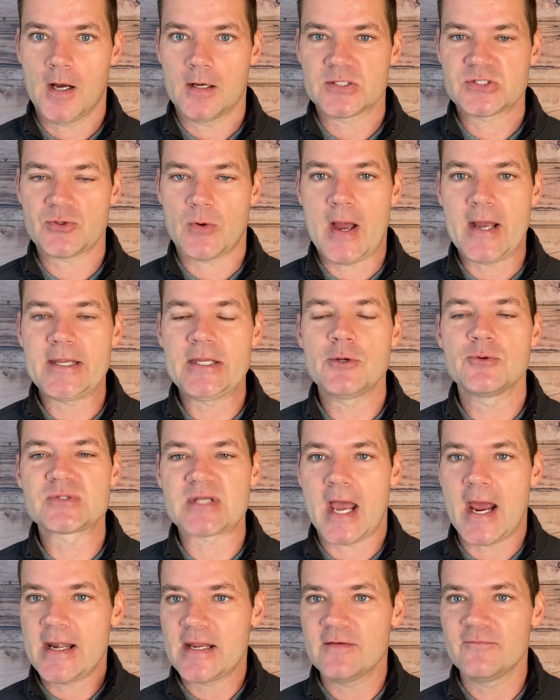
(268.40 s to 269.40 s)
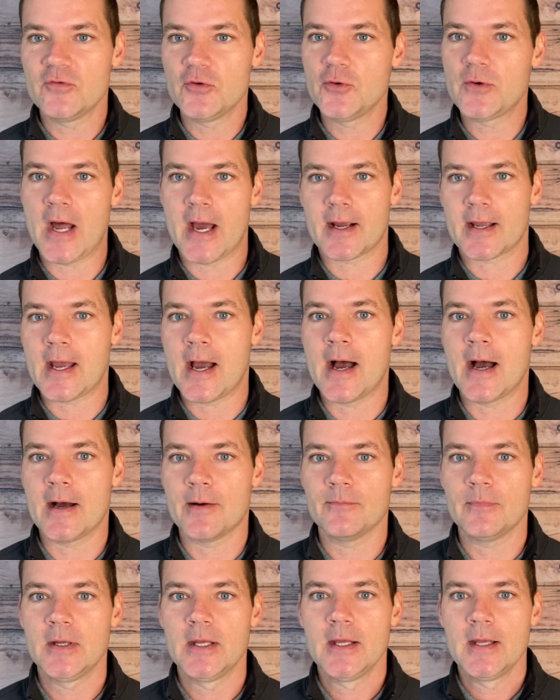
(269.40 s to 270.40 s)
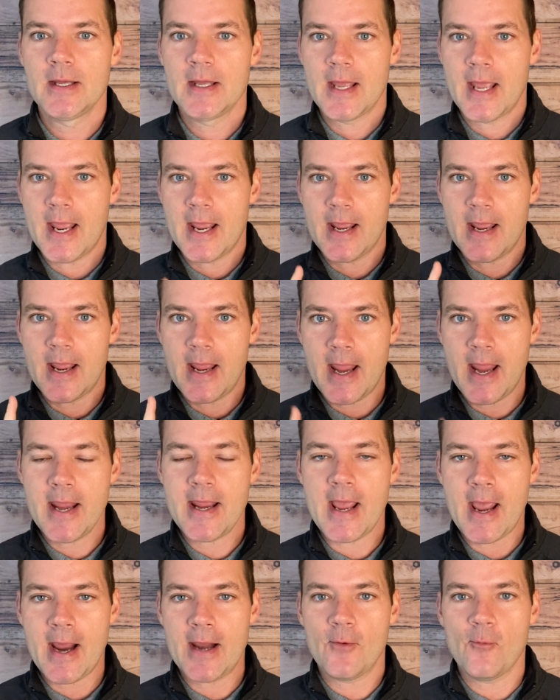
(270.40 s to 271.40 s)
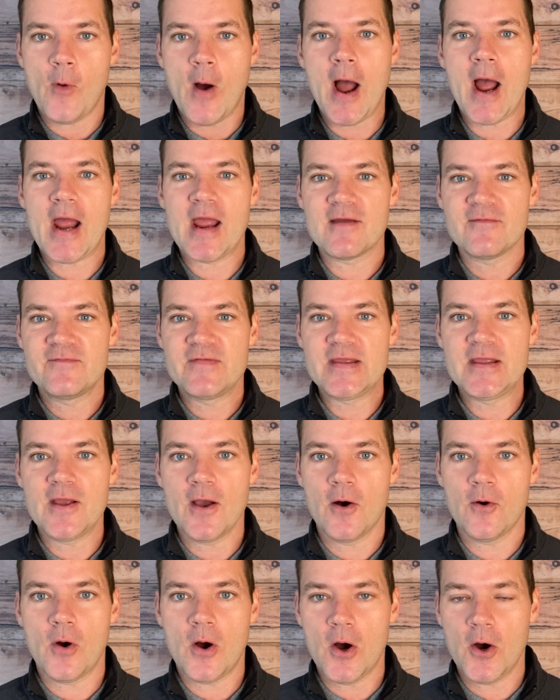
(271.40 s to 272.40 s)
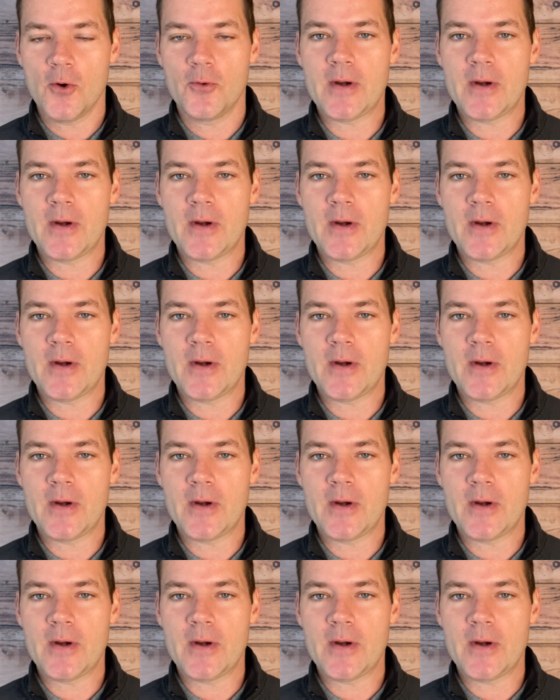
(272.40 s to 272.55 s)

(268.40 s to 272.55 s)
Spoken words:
So I use anyvoo.com, anyvoo.com.